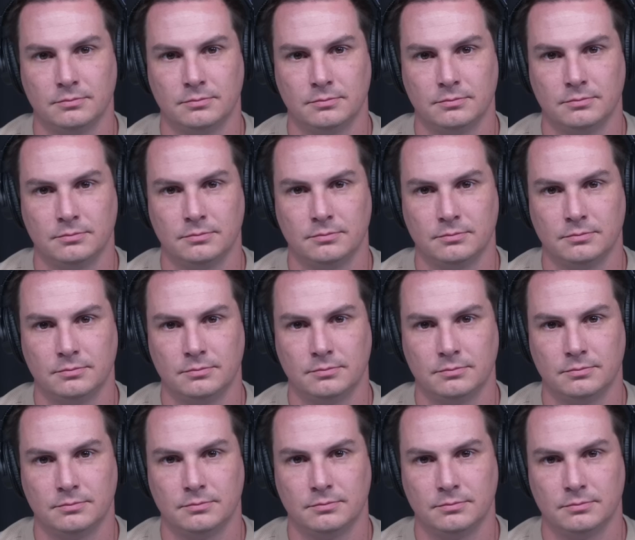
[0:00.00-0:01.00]

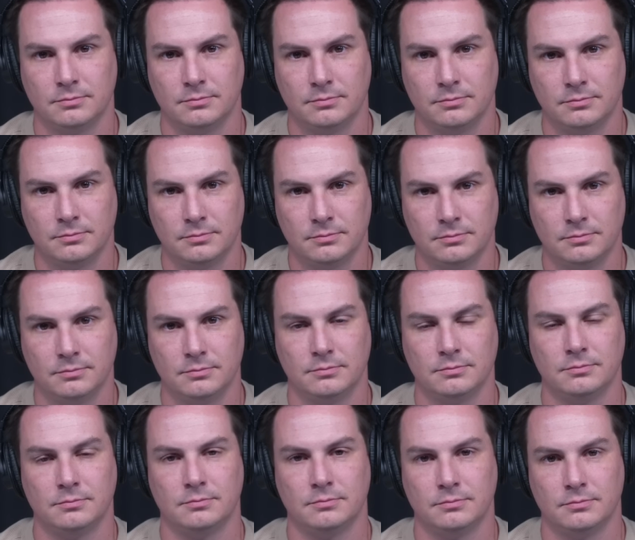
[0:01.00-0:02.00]

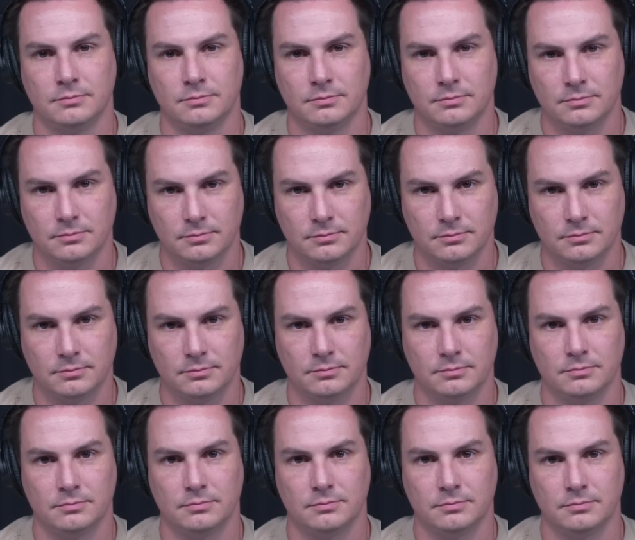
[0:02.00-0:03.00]

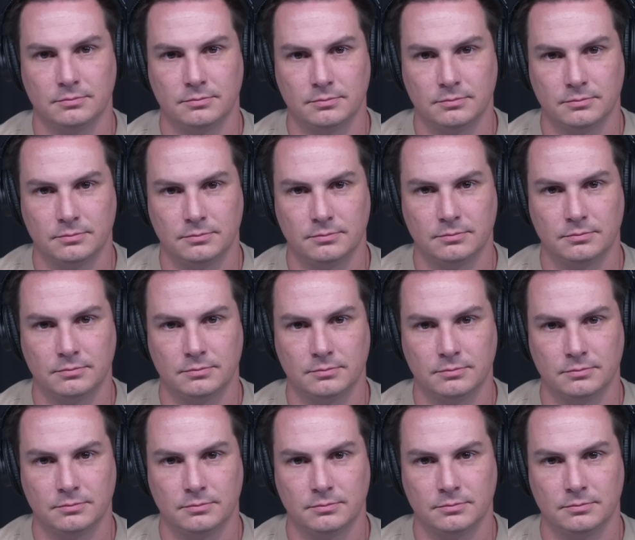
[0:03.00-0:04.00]

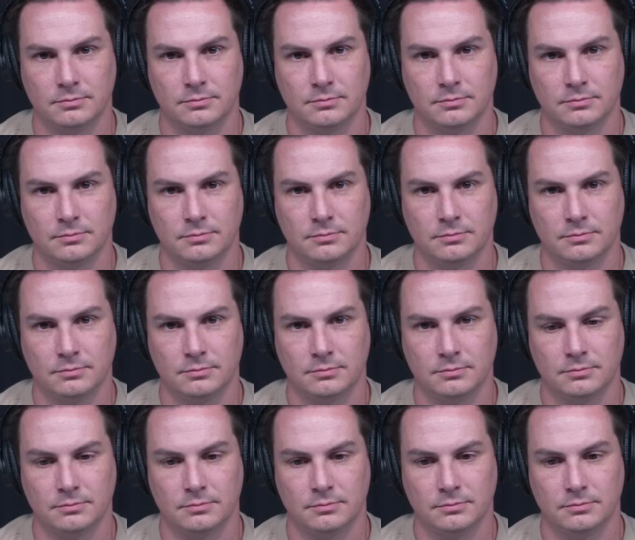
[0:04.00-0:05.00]

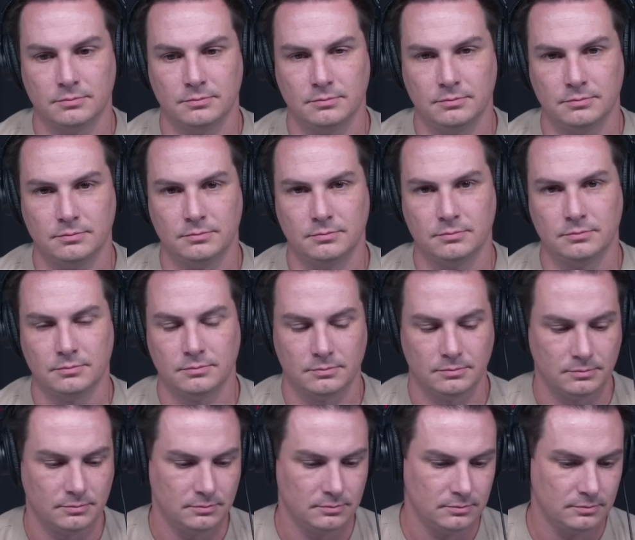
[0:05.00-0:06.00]

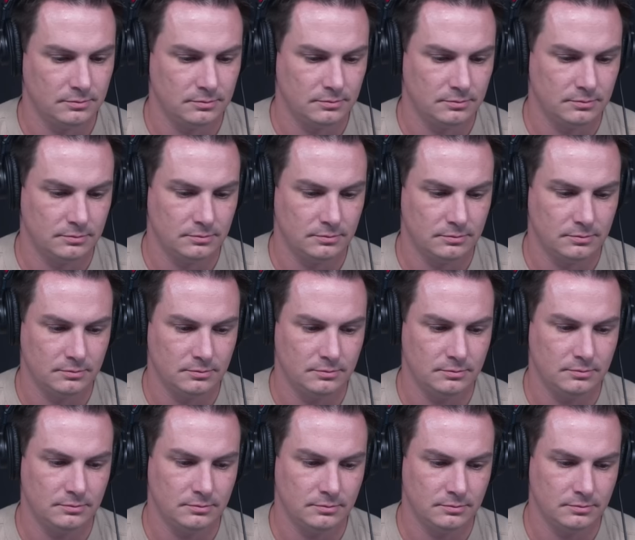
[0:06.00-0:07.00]

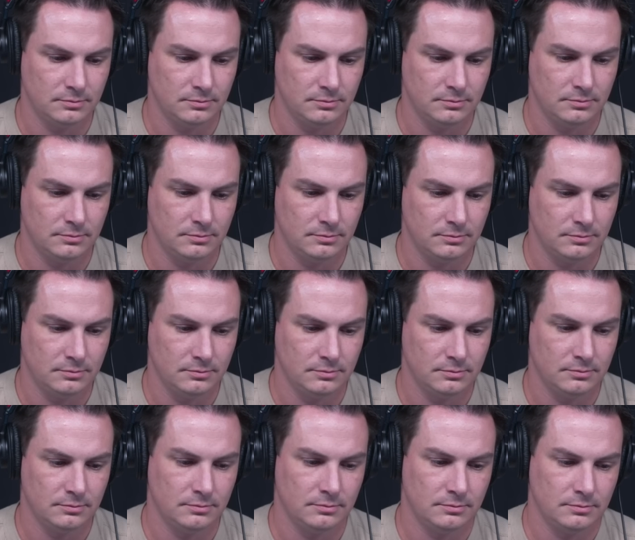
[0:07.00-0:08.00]
[no speech]